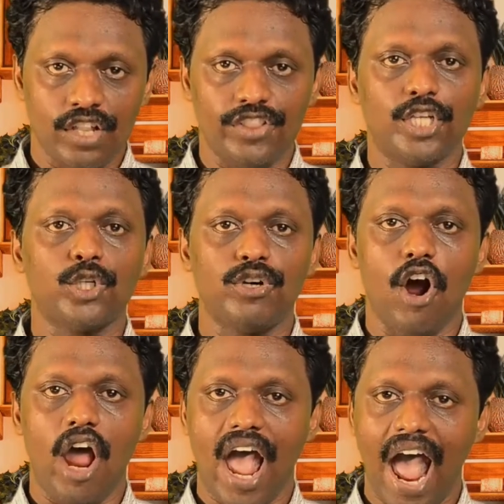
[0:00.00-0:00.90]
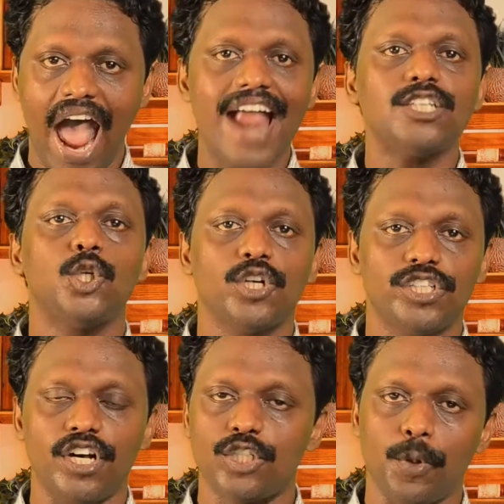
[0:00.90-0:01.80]
They should act
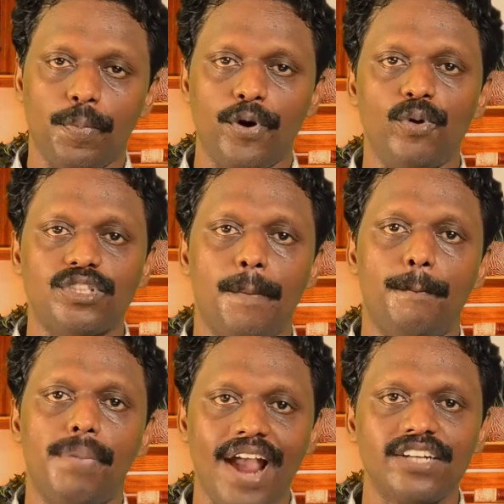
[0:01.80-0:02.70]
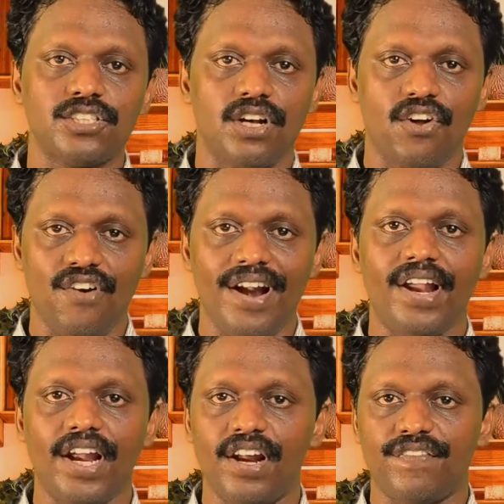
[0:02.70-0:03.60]
together to produce a bright
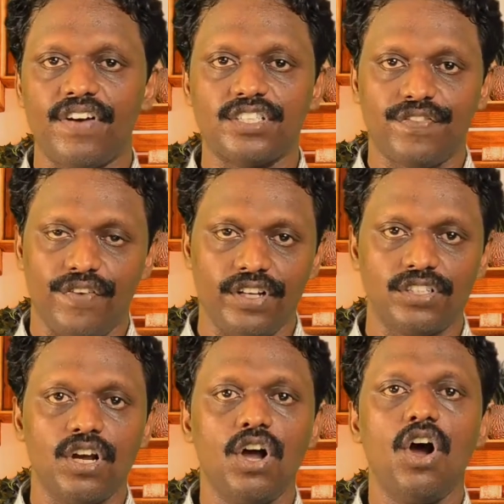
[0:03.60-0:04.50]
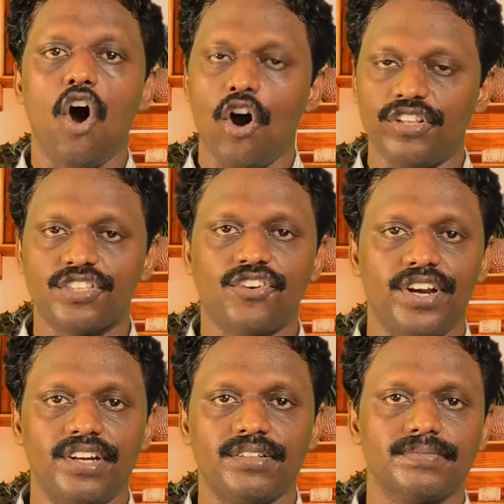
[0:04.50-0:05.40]
red interference fringe on the
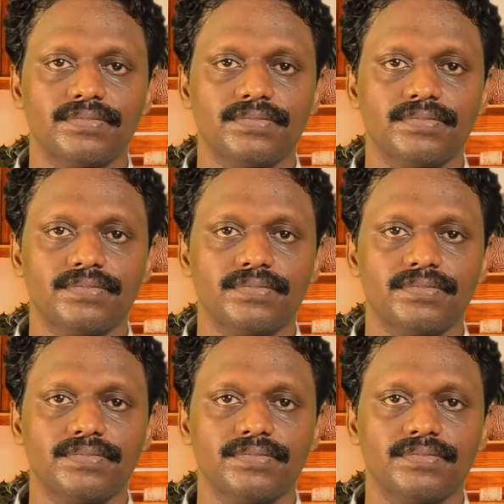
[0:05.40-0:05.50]
screen.